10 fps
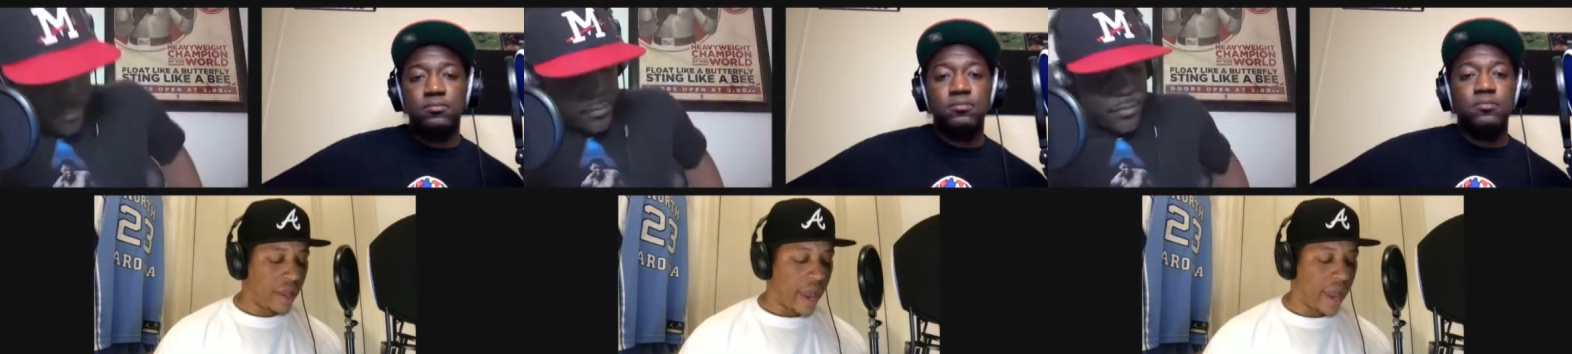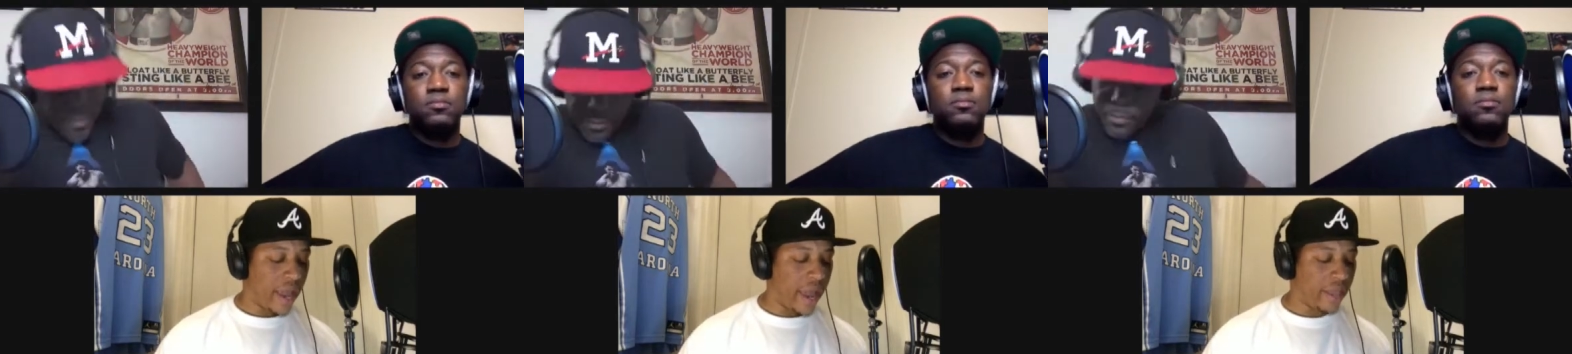
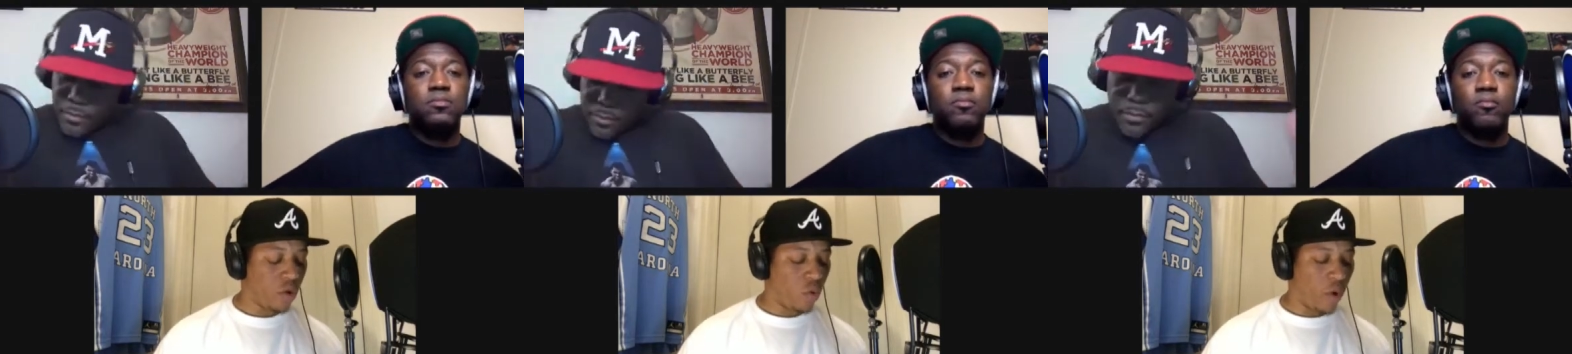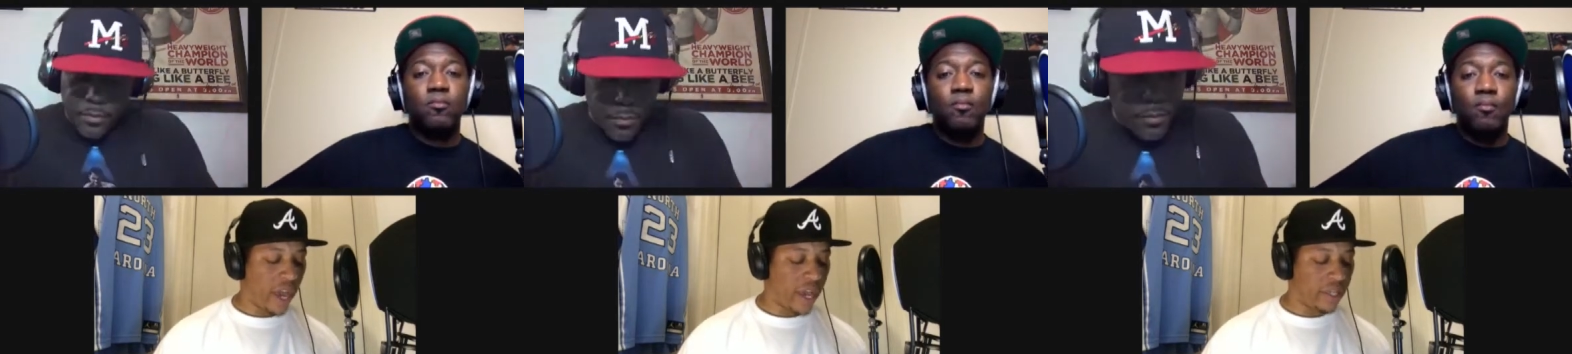Speaker 1: And in the
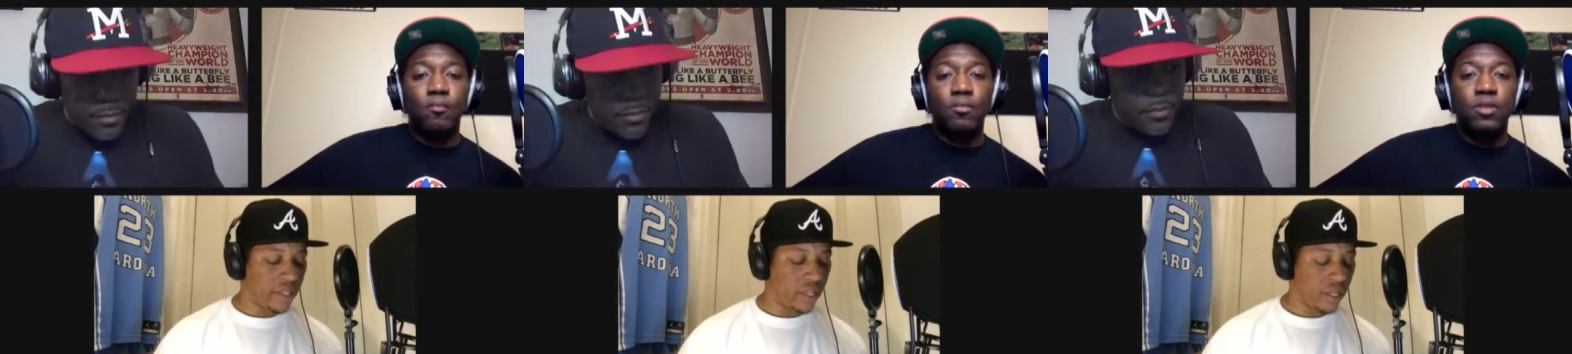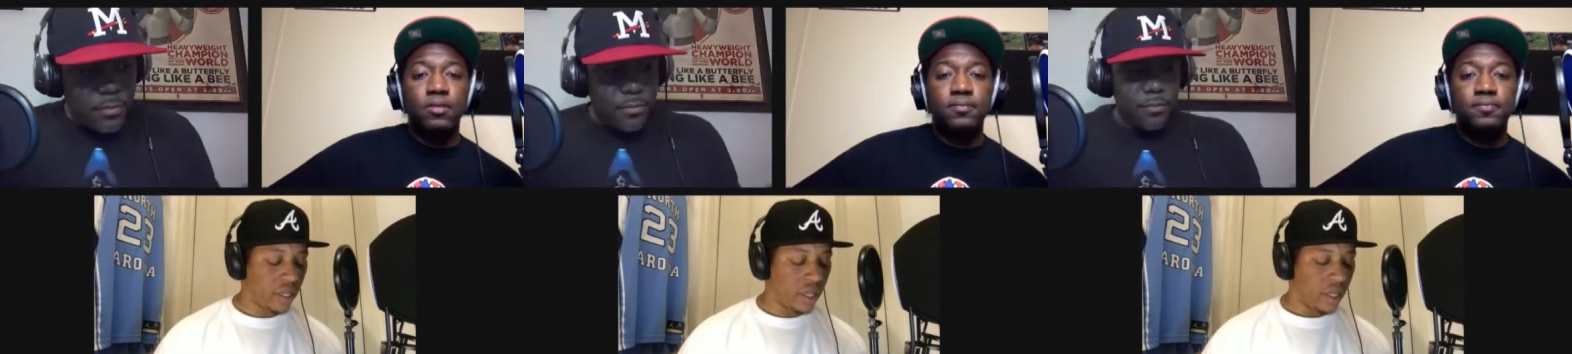West,
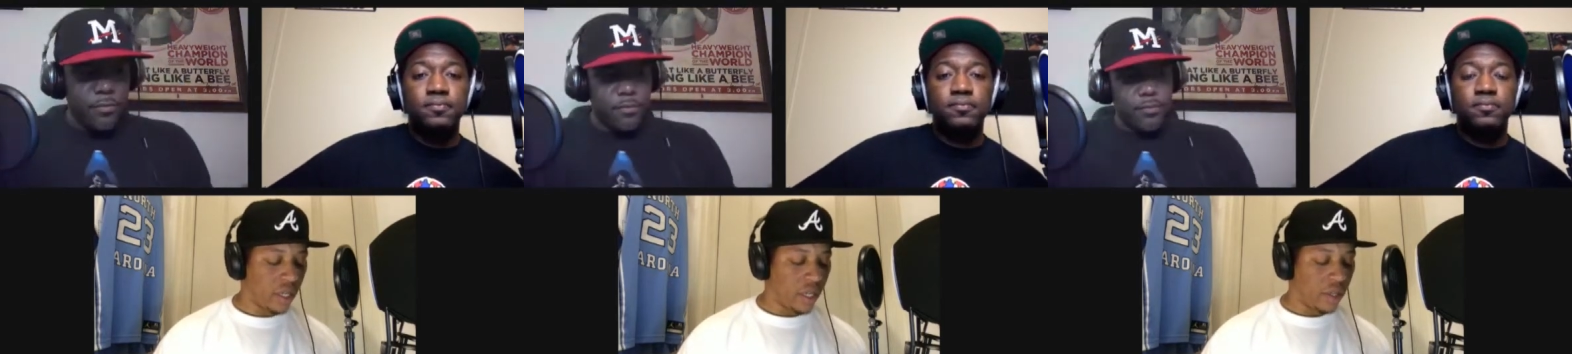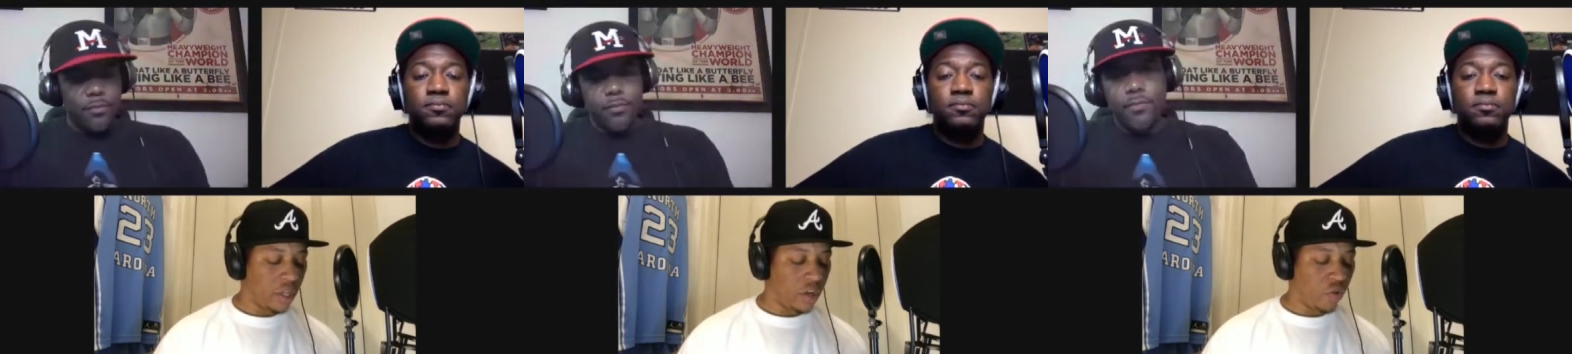
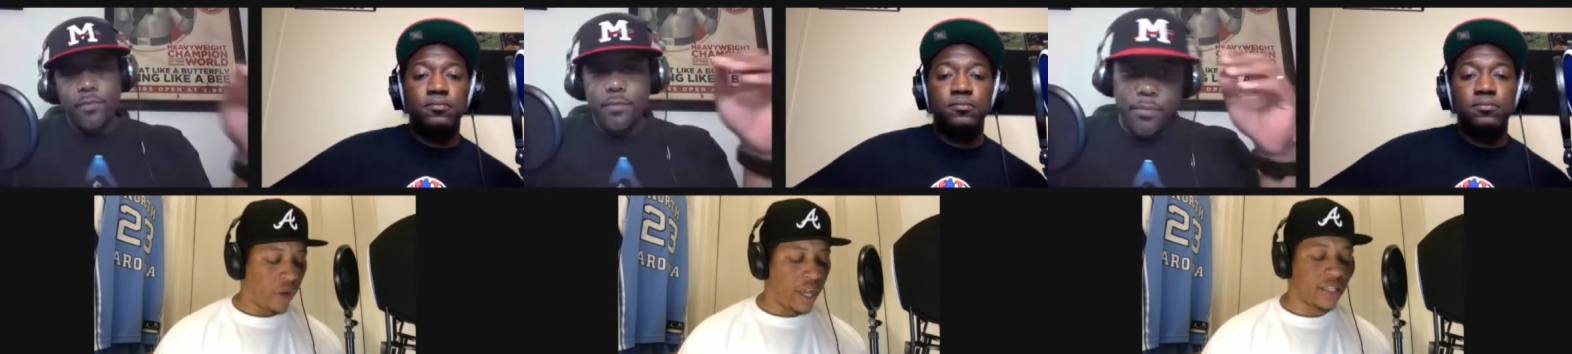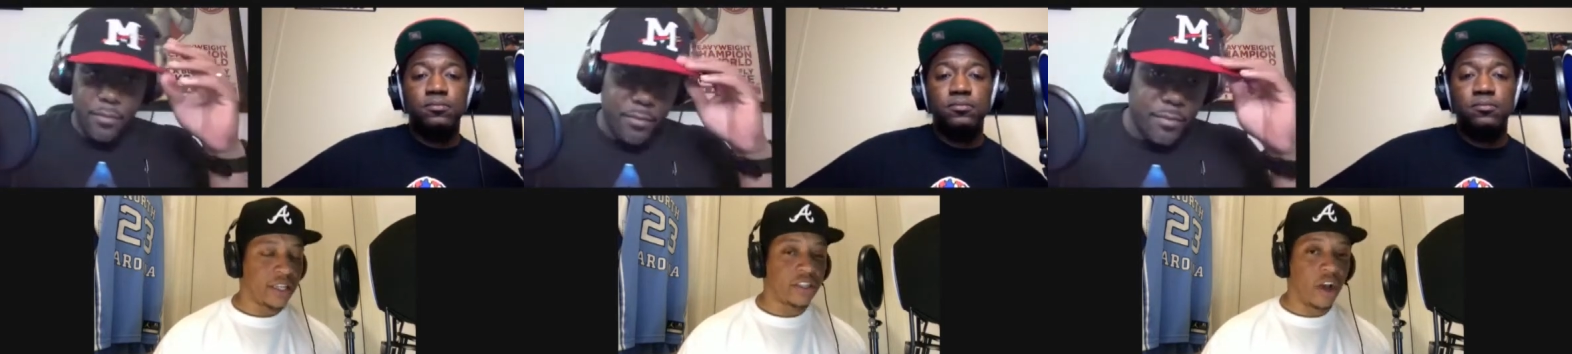the
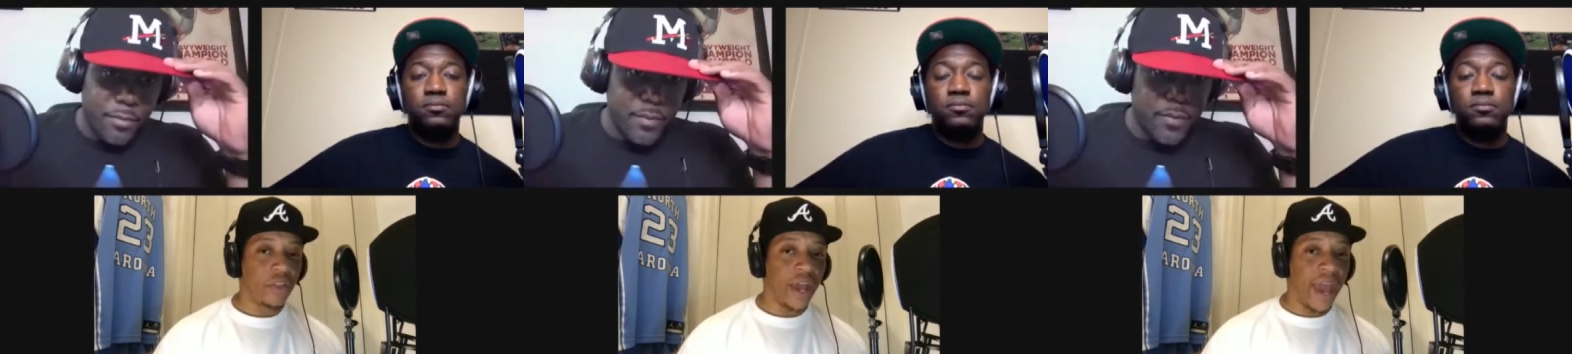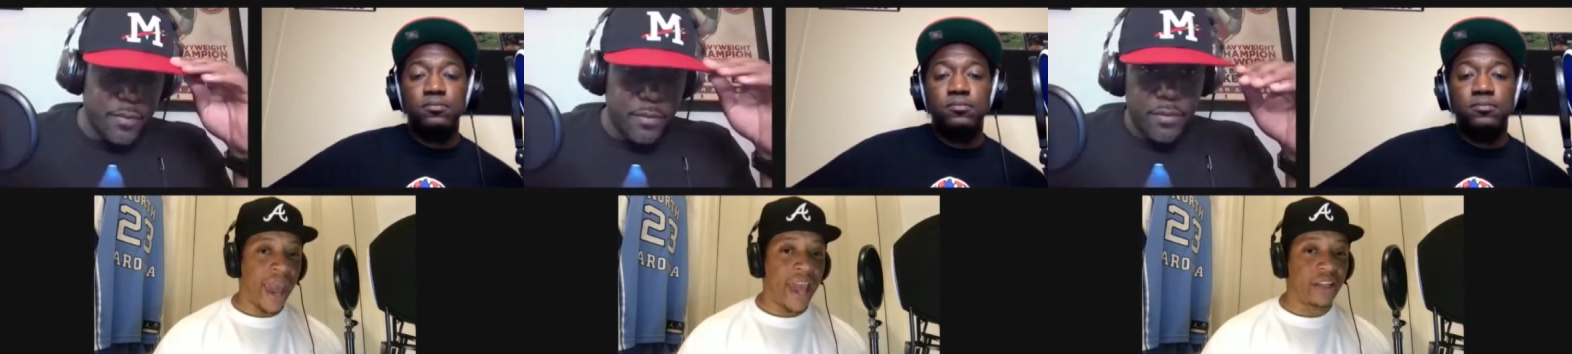Grizzlies are the
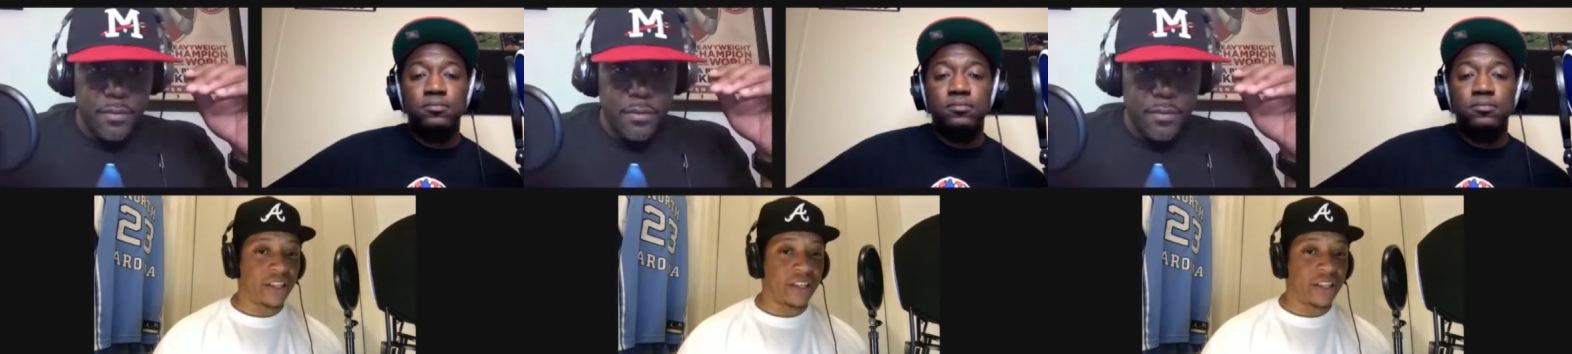eighth